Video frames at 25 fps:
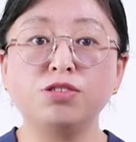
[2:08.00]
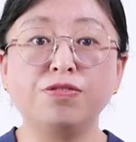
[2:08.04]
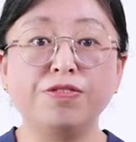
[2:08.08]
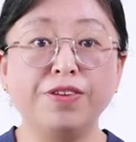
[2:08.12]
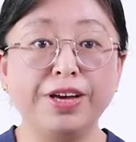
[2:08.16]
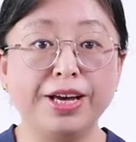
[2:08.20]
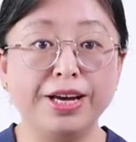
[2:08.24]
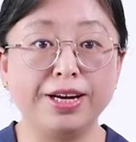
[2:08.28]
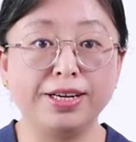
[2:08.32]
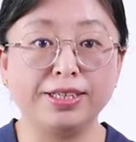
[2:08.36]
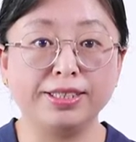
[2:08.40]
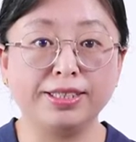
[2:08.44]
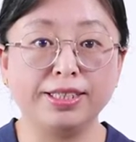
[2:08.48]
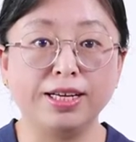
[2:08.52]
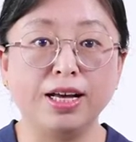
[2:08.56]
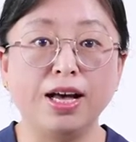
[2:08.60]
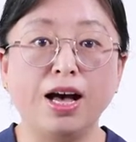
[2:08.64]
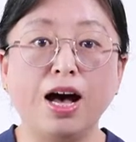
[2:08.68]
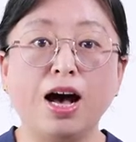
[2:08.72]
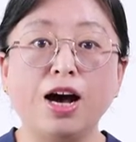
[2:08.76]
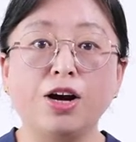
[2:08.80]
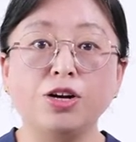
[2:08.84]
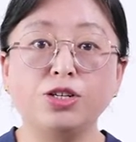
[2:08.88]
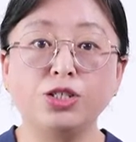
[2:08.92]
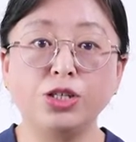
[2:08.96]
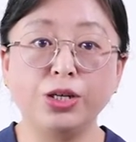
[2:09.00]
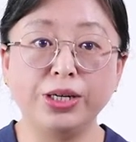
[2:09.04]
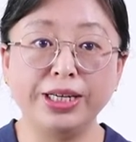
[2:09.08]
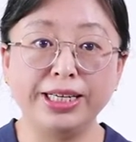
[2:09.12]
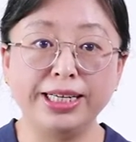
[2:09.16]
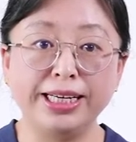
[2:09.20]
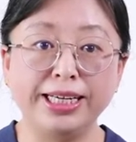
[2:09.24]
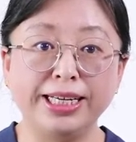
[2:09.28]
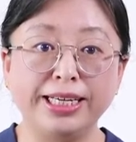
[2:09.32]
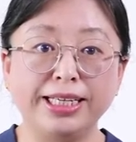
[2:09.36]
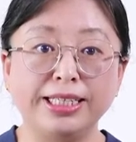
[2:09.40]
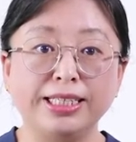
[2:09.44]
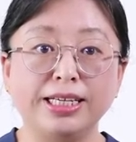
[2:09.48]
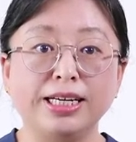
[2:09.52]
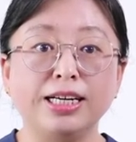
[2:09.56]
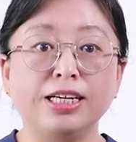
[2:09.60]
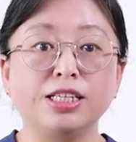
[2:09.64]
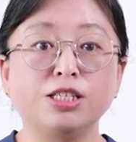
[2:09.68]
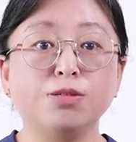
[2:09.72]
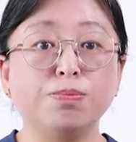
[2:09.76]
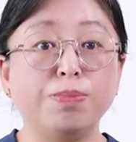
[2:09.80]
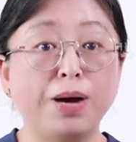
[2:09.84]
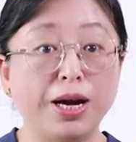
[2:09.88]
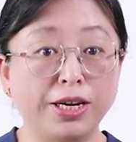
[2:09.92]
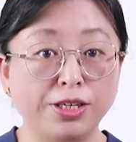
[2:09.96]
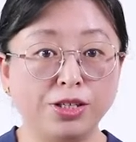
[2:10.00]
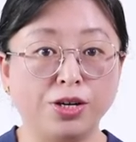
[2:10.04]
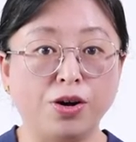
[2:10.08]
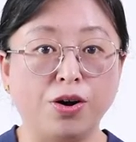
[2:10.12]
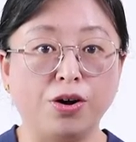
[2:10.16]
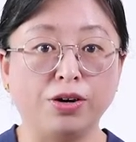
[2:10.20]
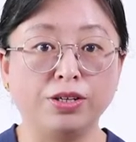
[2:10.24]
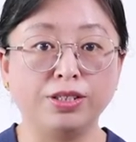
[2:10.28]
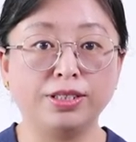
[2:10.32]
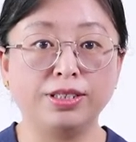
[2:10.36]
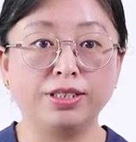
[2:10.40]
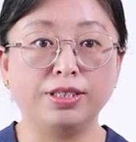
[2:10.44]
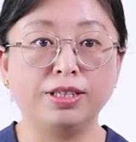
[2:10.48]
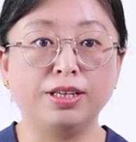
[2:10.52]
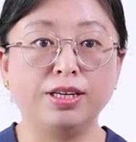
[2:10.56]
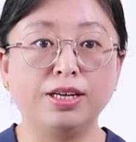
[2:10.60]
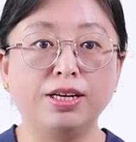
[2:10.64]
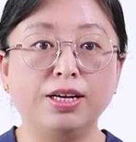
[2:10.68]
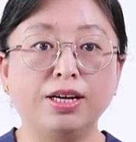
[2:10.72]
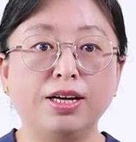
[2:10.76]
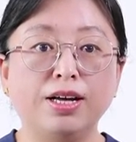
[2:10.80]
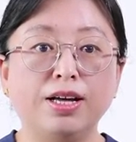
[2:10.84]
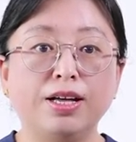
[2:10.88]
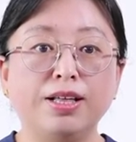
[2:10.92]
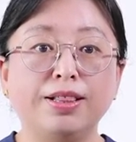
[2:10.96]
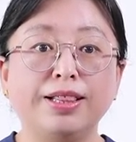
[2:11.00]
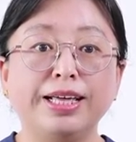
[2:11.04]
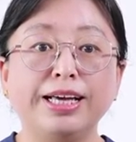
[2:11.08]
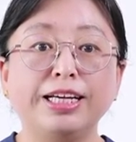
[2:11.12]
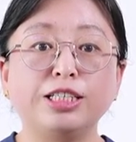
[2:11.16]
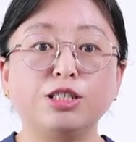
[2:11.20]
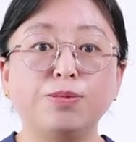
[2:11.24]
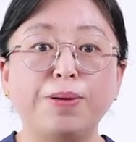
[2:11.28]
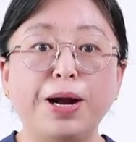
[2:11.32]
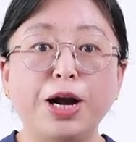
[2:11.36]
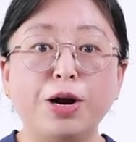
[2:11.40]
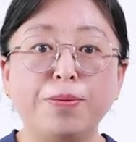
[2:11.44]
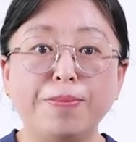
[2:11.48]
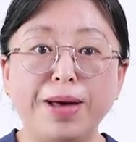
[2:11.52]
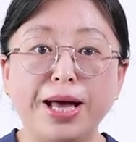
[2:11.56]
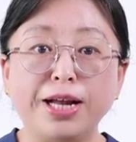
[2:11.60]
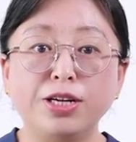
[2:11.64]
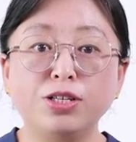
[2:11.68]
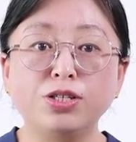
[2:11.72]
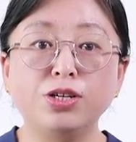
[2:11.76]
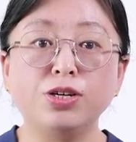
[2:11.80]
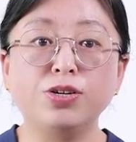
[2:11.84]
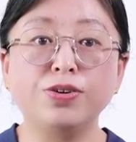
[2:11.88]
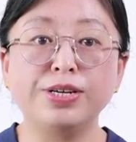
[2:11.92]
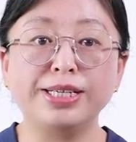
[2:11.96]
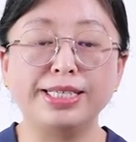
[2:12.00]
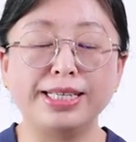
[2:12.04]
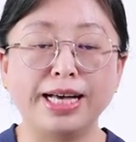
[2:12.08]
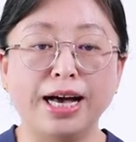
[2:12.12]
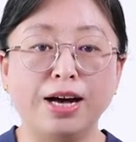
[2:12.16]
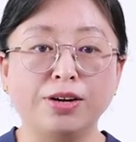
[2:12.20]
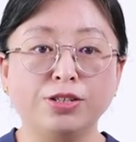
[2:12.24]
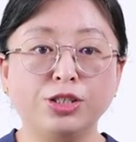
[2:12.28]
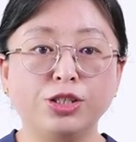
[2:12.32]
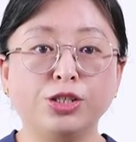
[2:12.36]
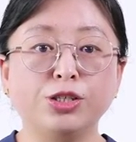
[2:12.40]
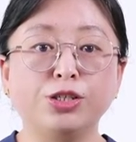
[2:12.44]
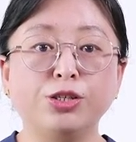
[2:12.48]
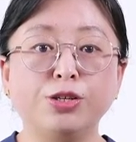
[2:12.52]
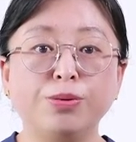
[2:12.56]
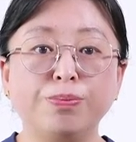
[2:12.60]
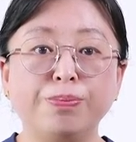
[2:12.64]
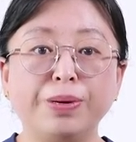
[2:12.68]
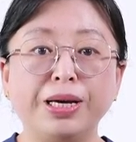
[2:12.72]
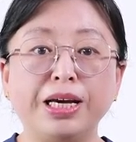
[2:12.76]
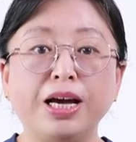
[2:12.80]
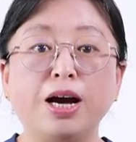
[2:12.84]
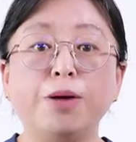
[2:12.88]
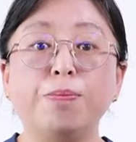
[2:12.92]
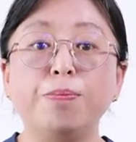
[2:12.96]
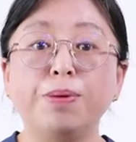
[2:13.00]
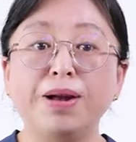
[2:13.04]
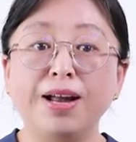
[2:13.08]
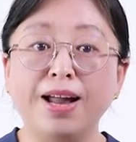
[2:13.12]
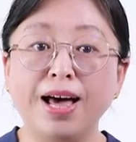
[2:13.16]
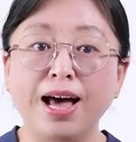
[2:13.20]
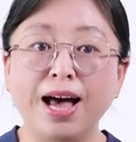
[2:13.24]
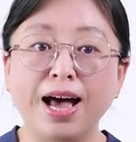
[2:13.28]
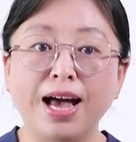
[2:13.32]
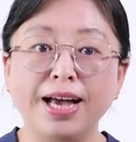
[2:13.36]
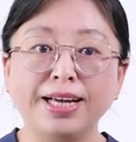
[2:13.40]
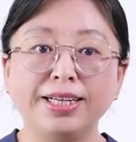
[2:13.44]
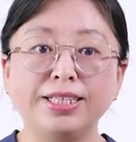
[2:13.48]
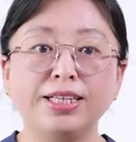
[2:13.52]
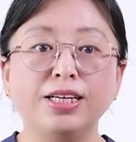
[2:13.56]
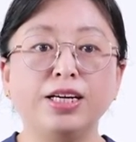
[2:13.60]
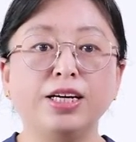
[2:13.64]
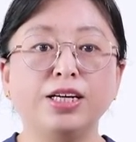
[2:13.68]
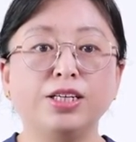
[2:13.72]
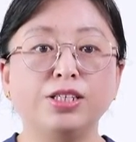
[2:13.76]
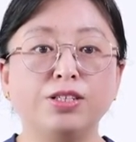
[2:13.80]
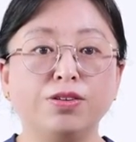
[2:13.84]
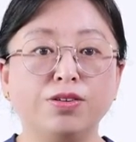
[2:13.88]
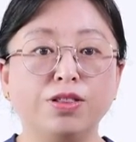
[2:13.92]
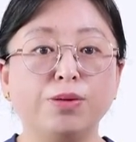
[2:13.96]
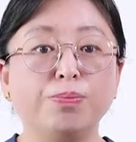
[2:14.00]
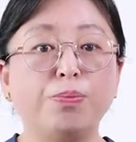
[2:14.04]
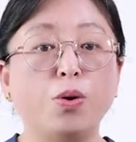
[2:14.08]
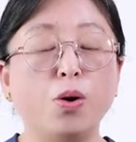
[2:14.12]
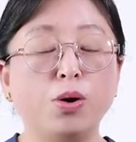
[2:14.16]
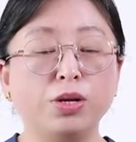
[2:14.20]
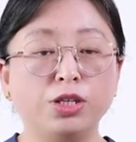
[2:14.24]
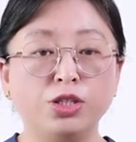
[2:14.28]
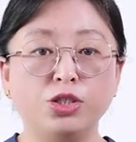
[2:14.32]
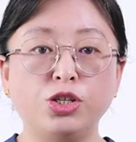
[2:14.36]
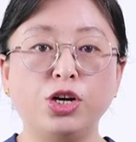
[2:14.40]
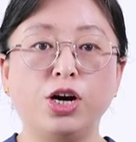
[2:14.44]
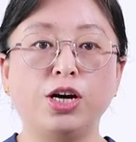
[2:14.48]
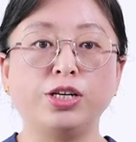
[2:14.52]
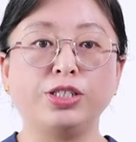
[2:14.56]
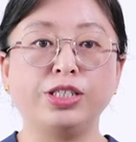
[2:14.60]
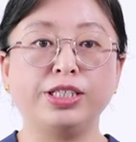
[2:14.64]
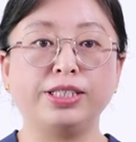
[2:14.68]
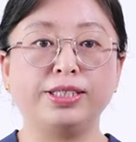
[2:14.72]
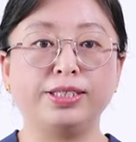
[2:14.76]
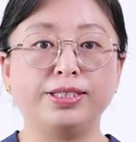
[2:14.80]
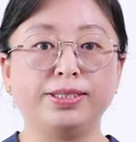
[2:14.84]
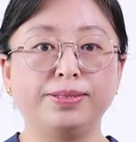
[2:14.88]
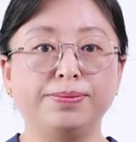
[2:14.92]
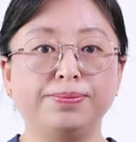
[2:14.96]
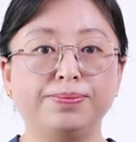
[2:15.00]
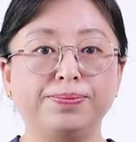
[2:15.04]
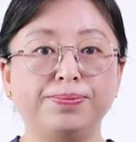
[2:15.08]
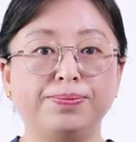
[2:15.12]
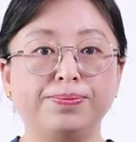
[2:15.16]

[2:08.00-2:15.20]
spheres are treated as particles, the experimental result could be applied to the point charges.